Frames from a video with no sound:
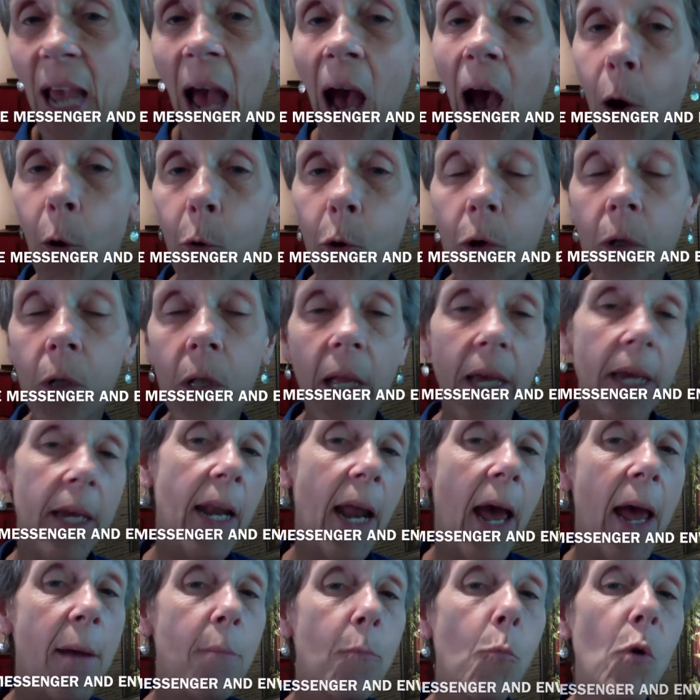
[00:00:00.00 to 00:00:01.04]
Howell, and
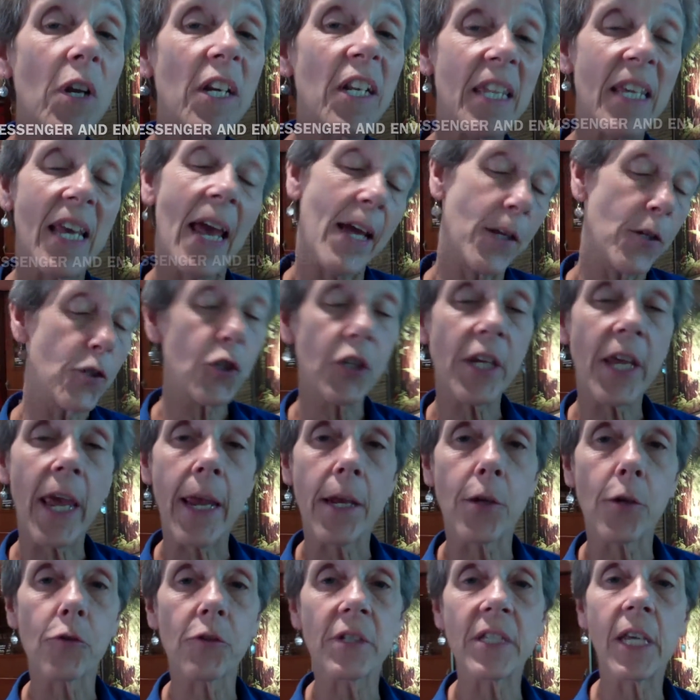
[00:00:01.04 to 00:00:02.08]
I'm one of the
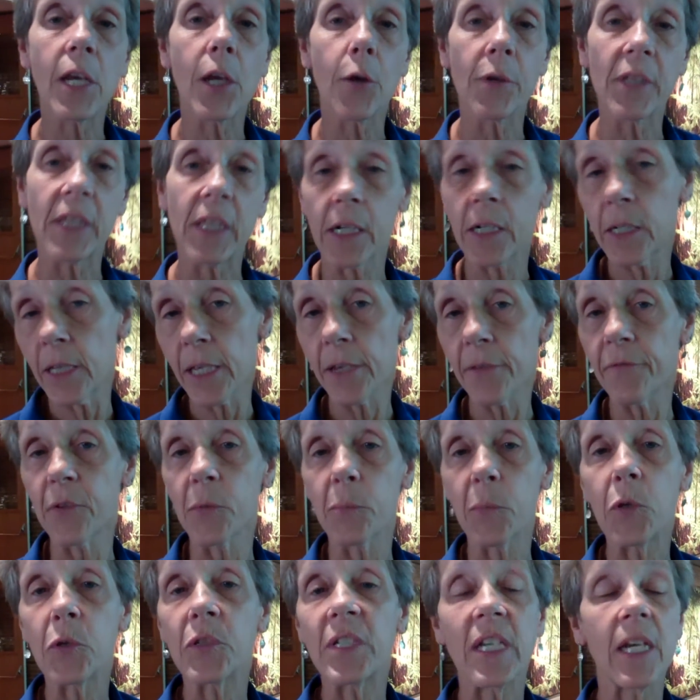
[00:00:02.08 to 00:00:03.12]
educators here at the Cleveland
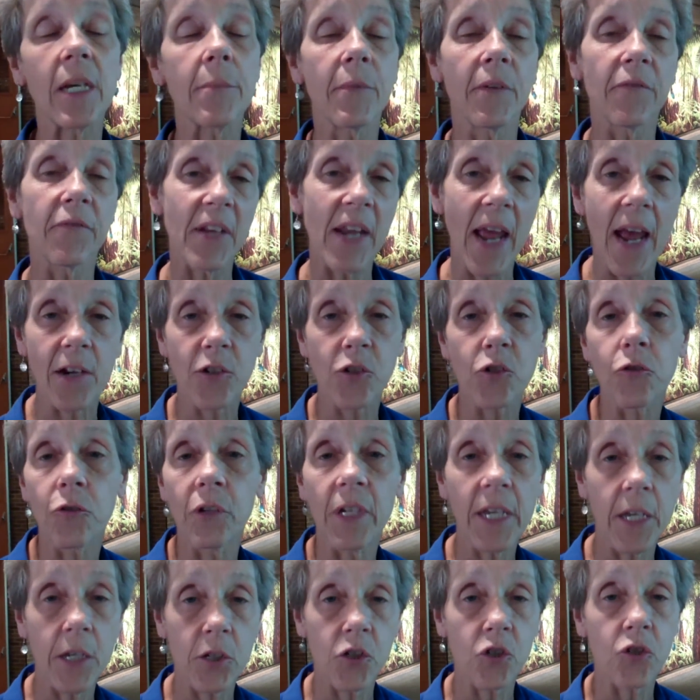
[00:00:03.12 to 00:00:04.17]
Museum of Natural
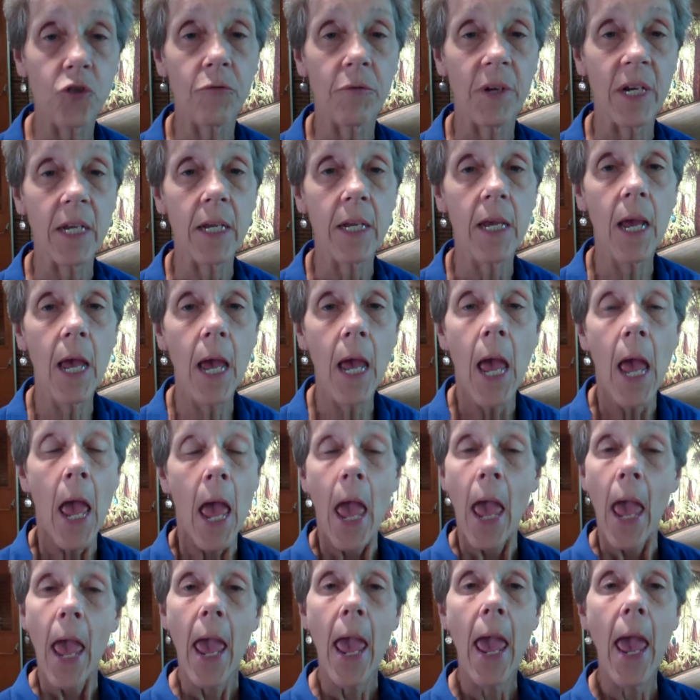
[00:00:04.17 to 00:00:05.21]
History.
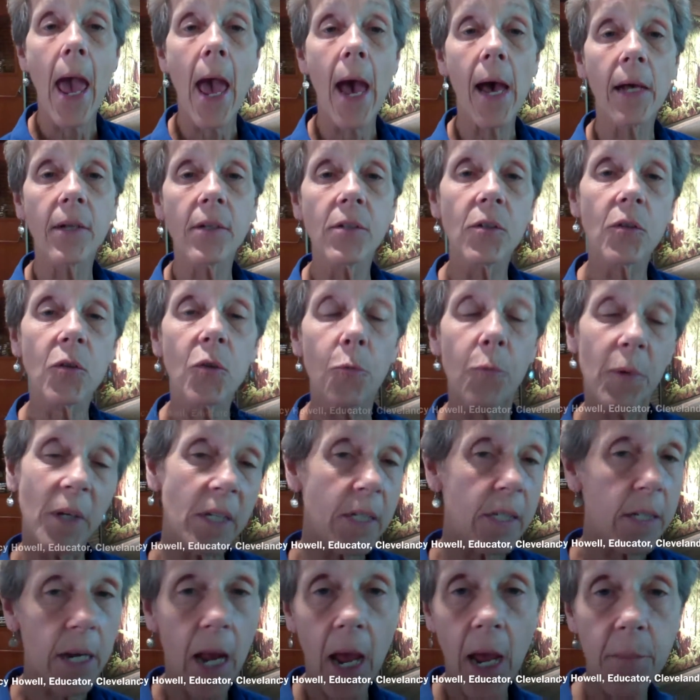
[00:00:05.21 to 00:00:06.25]
And the
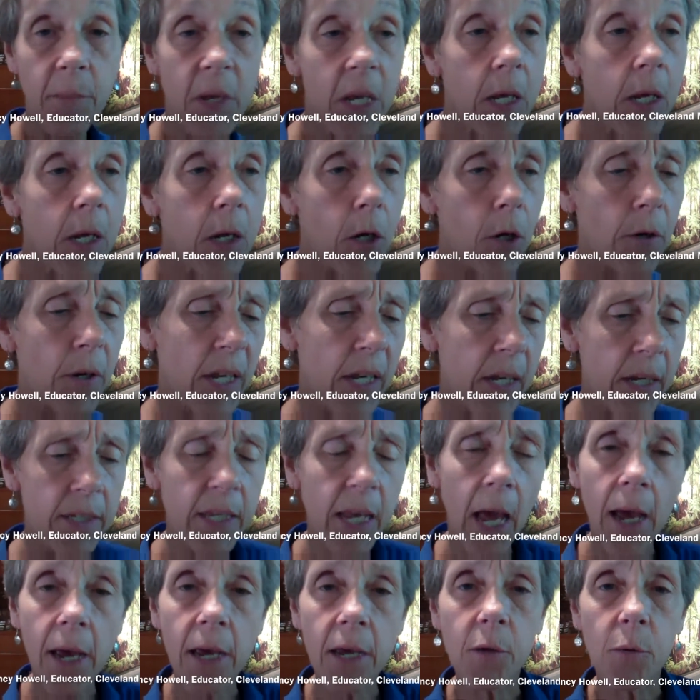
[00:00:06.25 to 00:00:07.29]
reason I'm here is
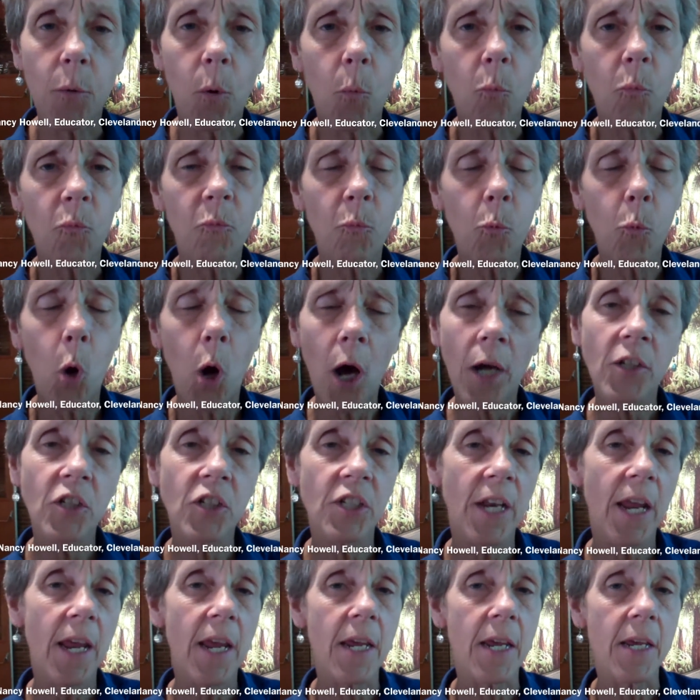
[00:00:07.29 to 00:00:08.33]
I watched
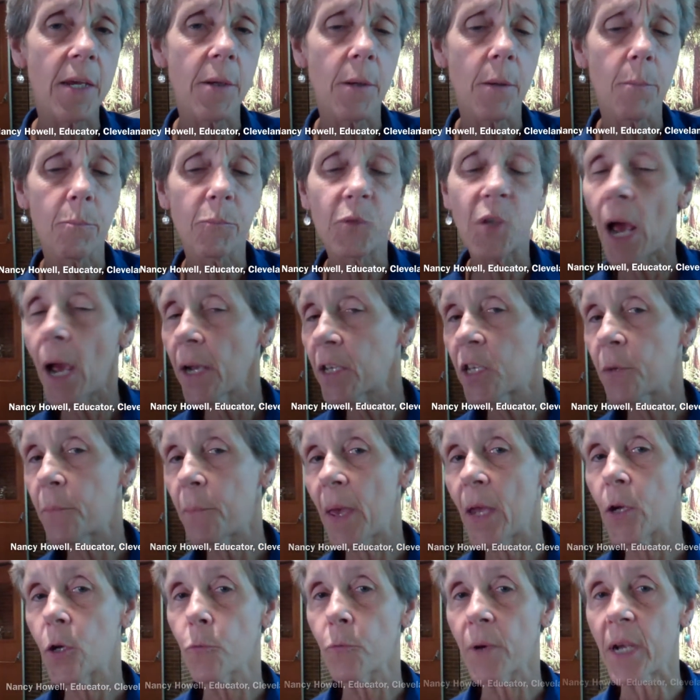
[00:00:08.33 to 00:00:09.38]
a
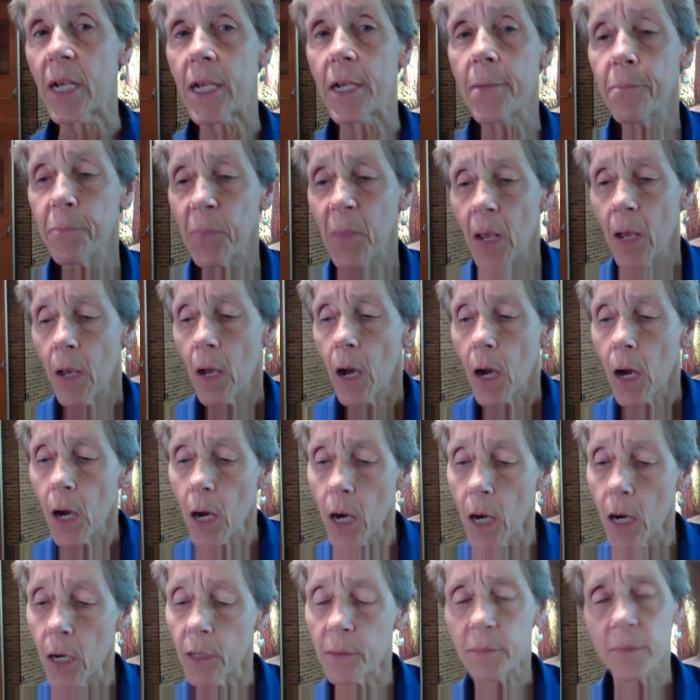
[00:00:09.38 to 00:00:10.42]
documentary
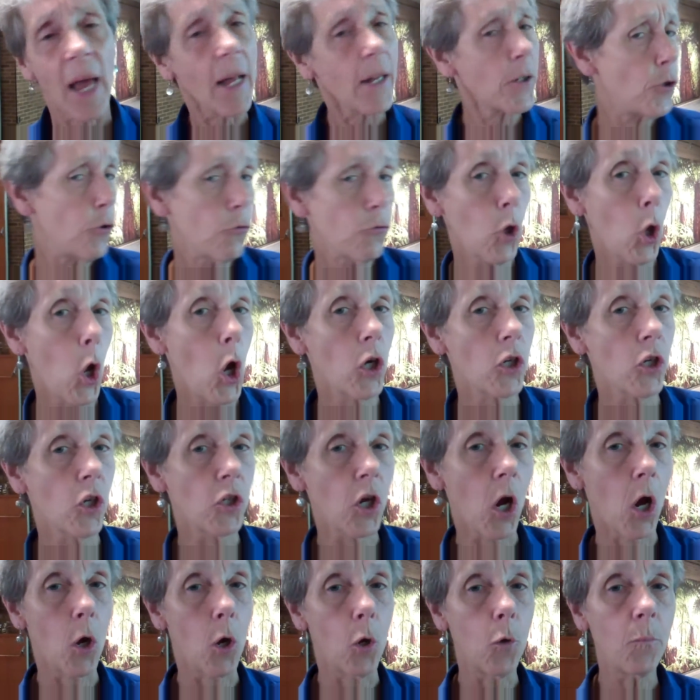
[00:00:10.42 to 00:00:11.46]
uh, not too long
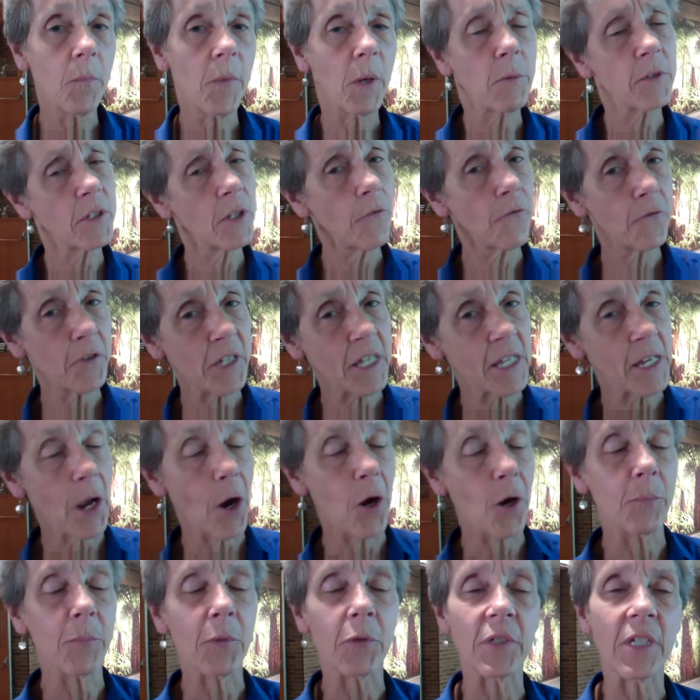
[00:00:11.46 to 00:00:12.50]
ago. It was over at the
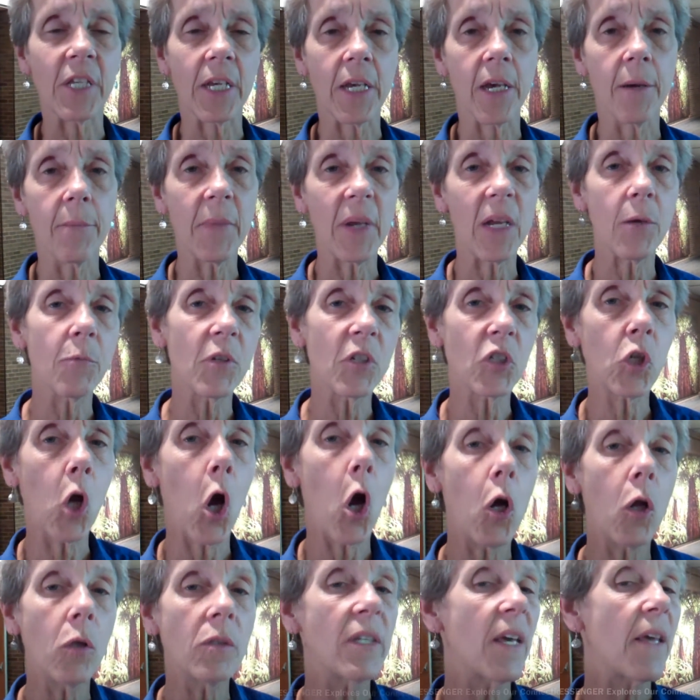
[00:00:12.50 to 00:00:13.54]
Art Museum and was
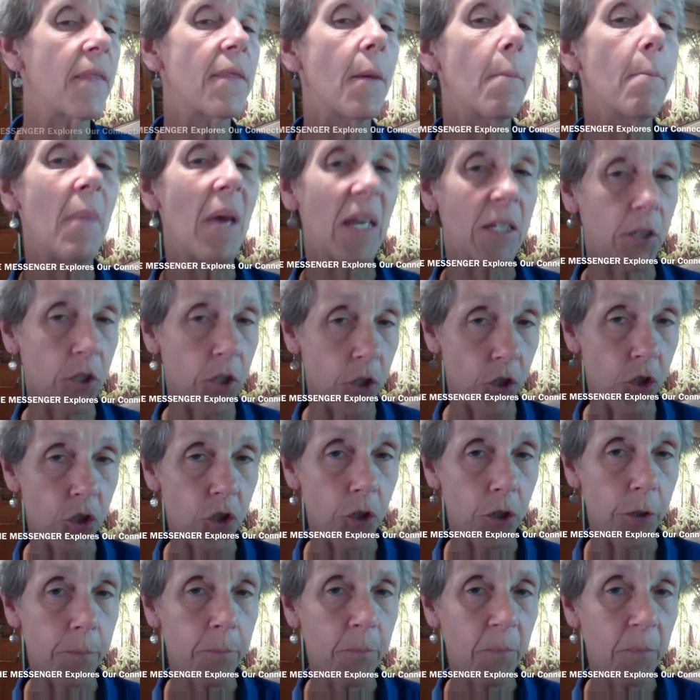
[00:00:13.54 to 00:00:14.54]
called The Messenger.